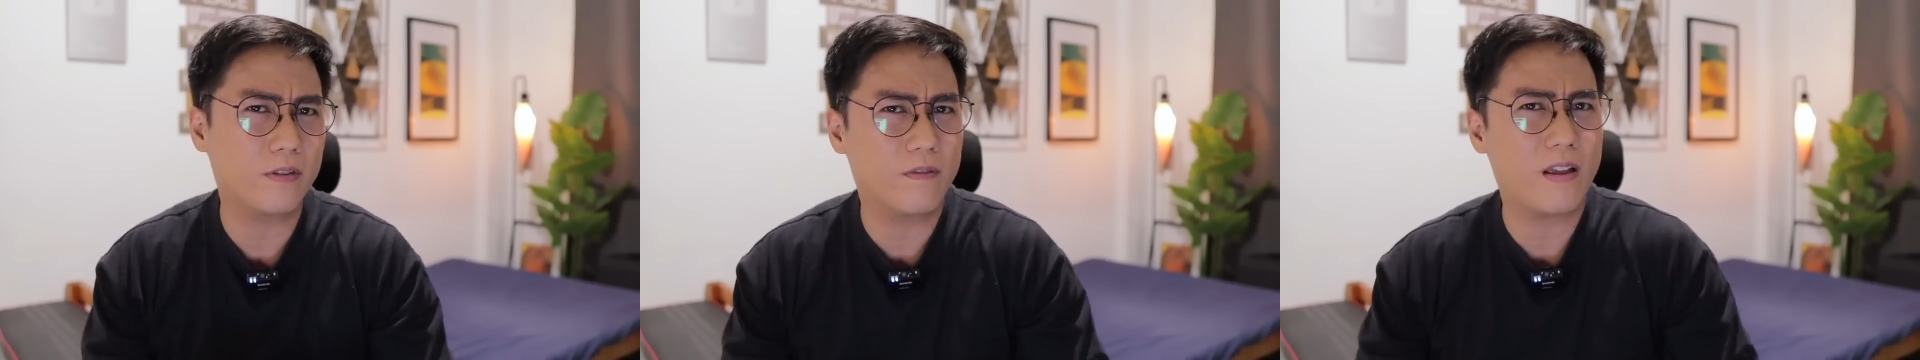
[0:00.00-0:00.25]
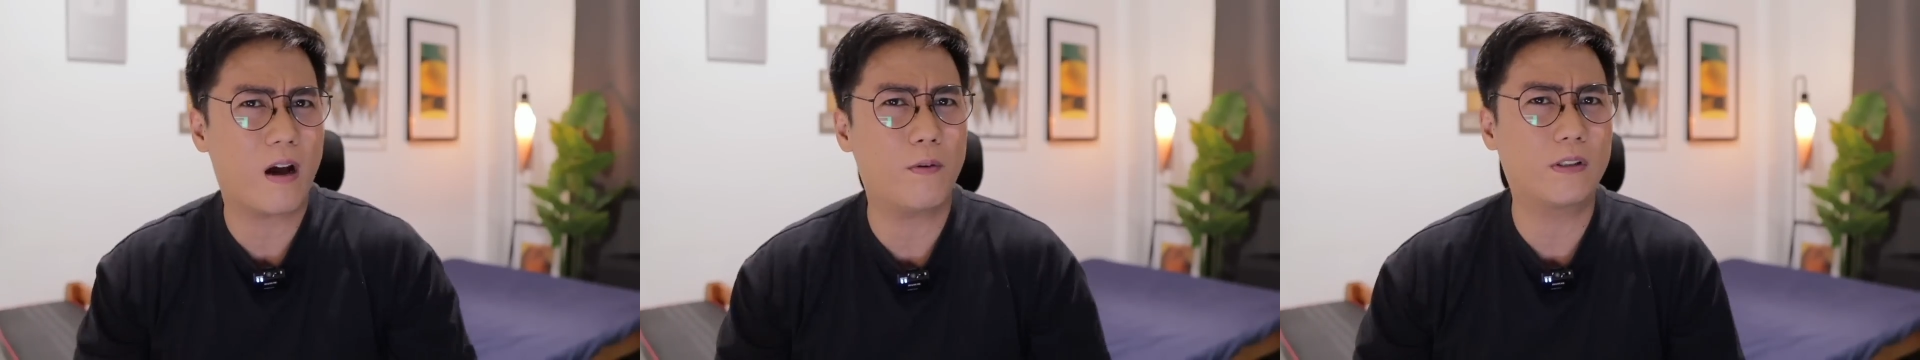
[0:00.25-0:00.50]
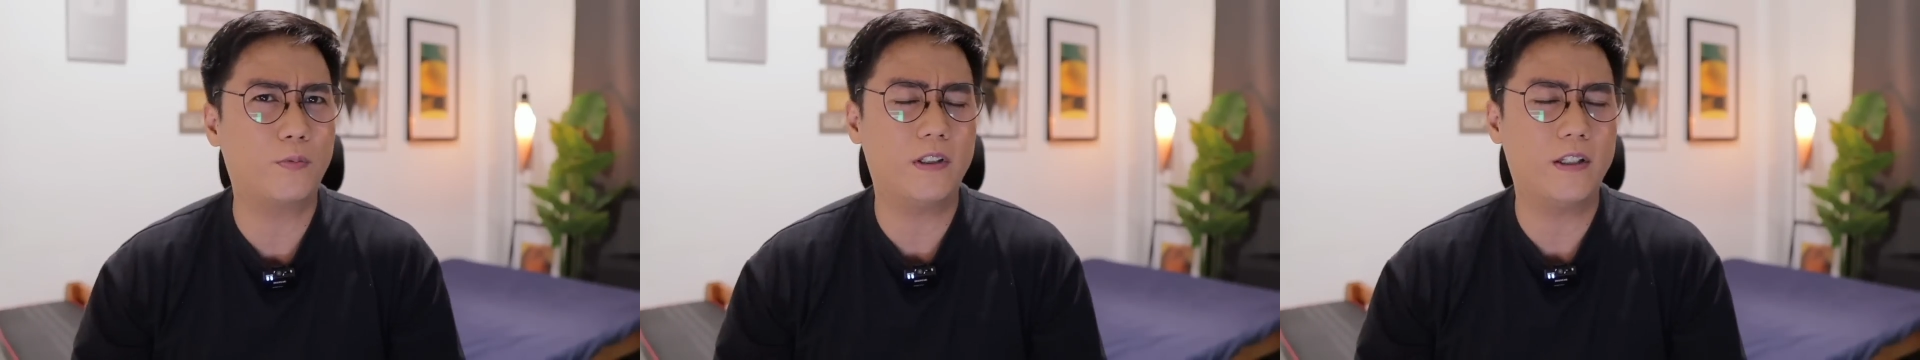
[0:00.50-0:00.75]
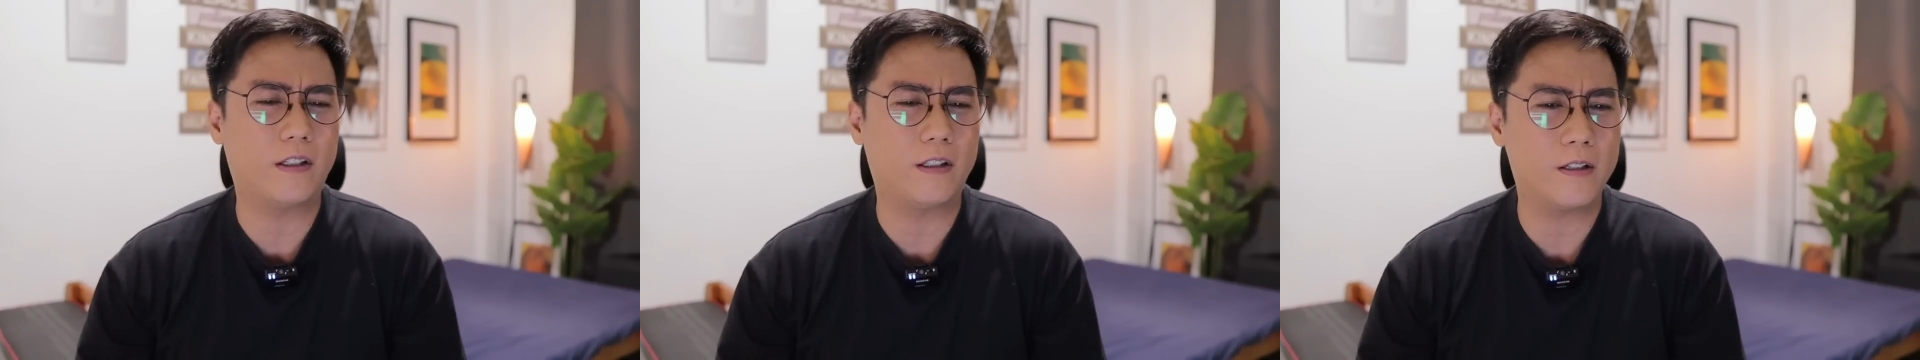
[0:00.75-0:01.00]
So that was
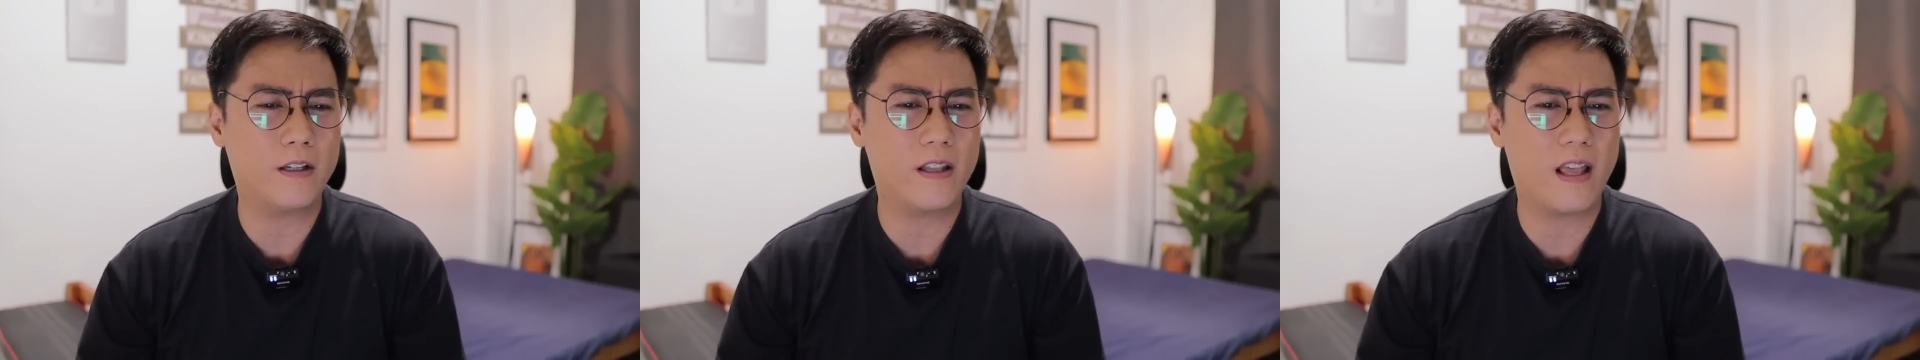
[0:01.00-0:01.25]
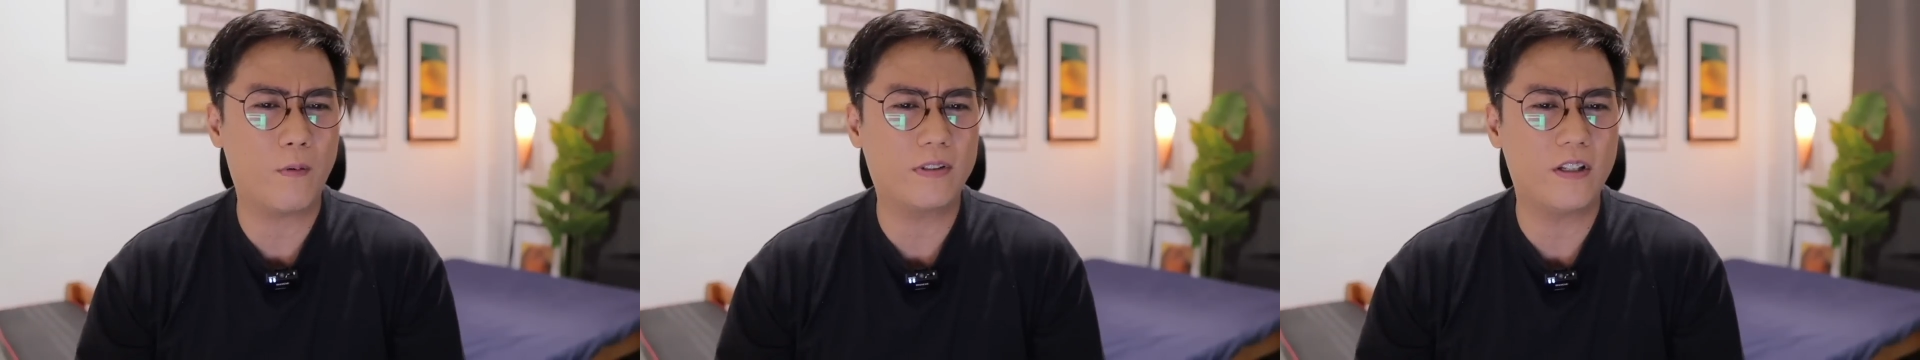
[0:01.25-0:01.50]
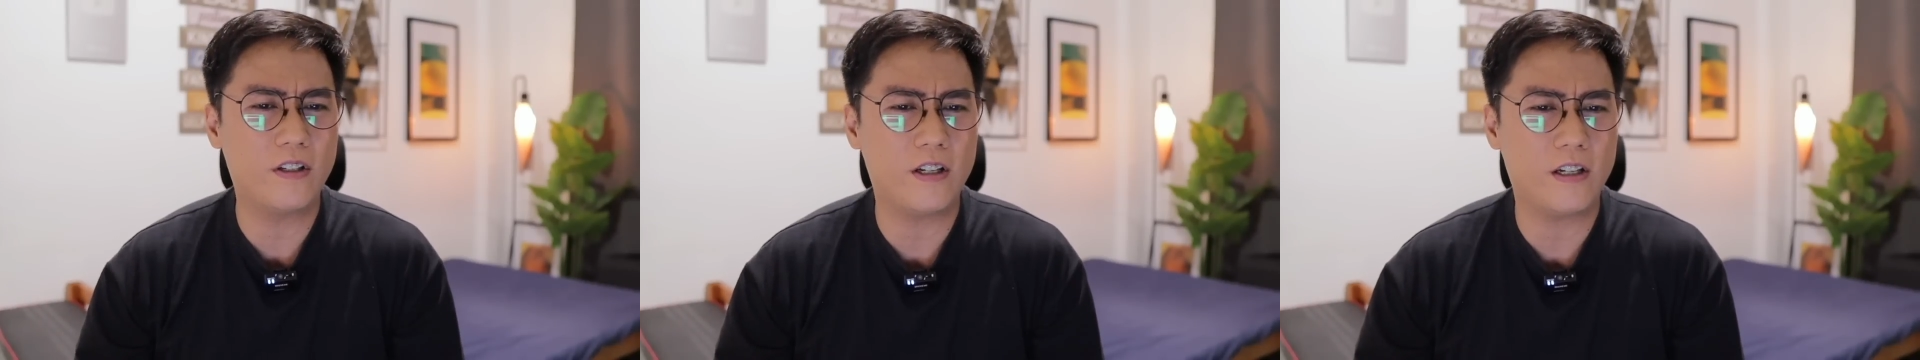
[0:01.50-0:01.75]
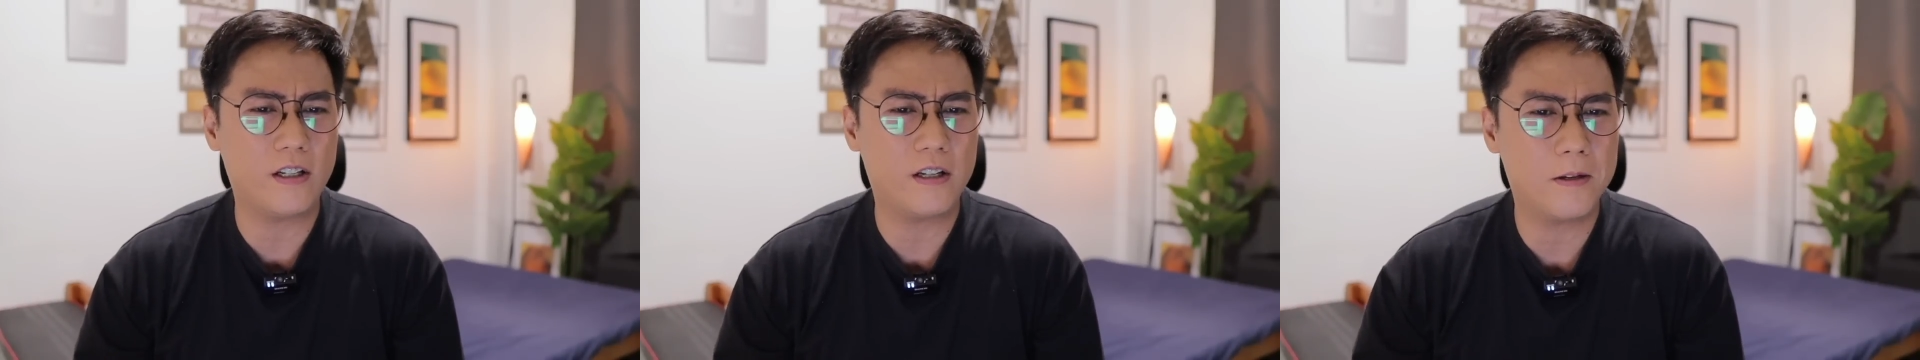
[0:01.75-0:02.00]
really good. That was
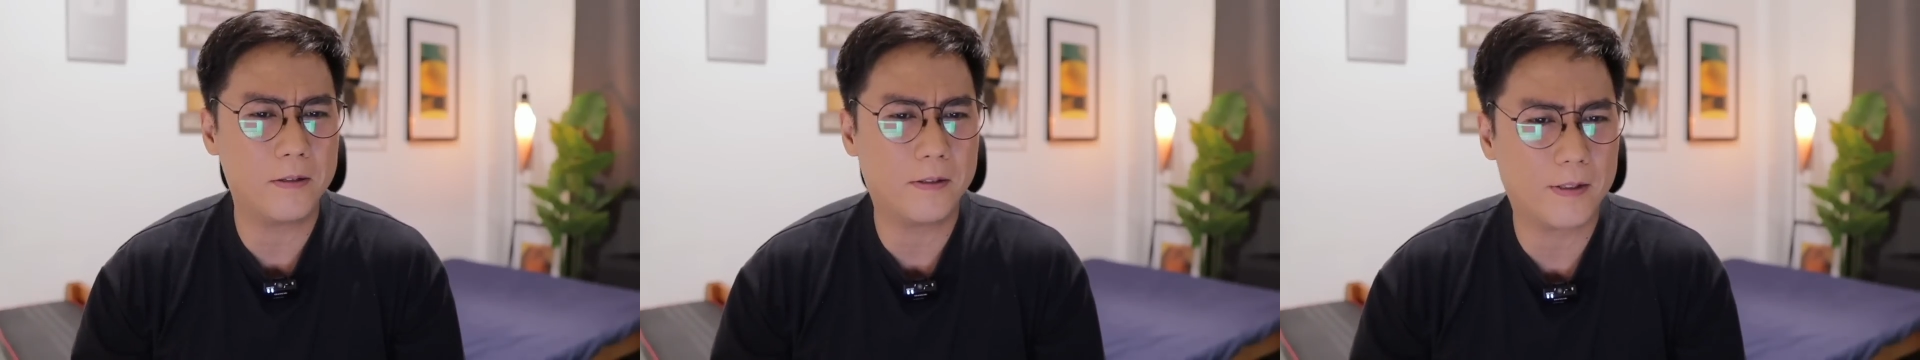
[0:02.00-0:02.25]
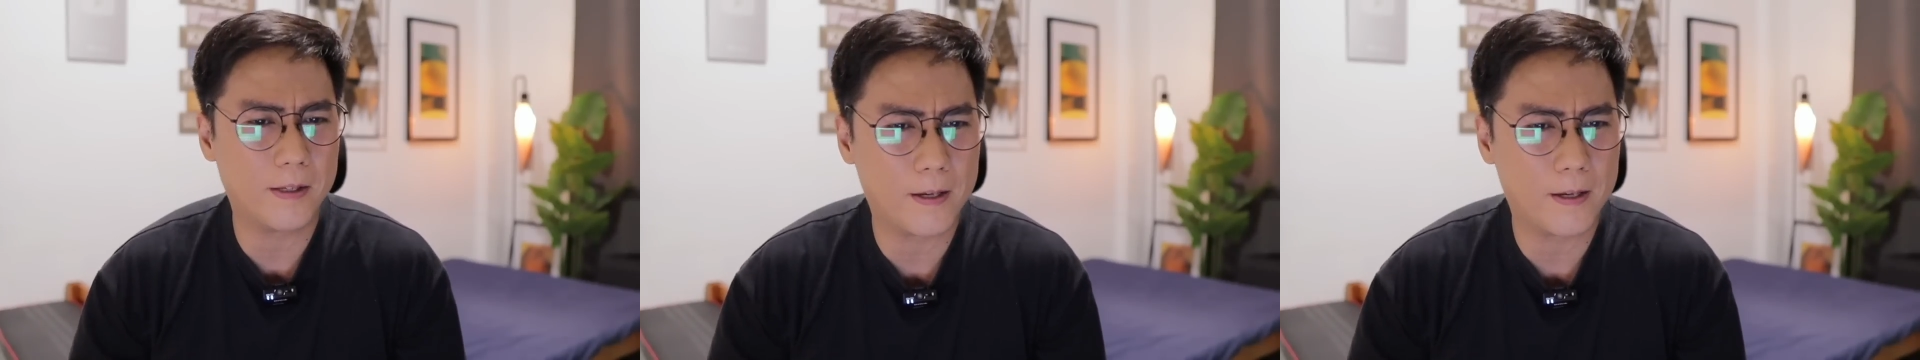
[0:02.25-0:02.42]
ingenious.